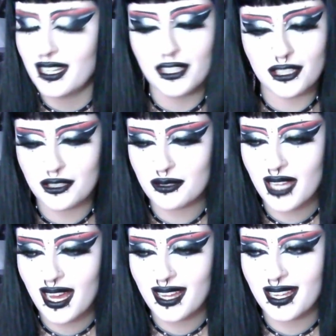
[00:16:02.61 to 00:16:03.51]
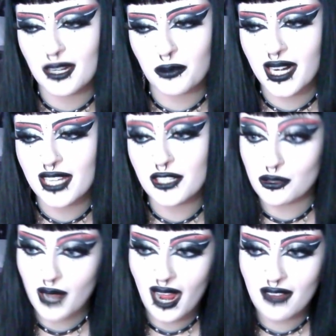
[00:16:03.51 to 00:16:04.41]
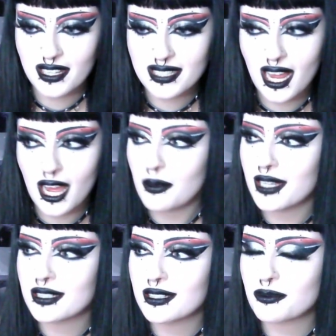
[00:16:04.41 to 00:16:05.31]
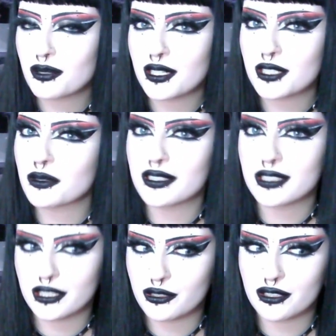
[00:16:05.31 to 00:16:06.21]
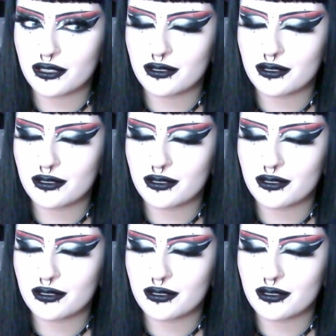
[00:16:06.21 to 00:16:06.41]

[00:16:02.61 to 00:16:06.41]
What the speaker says: to do that, and when I do have that time, I put it towards YouTube.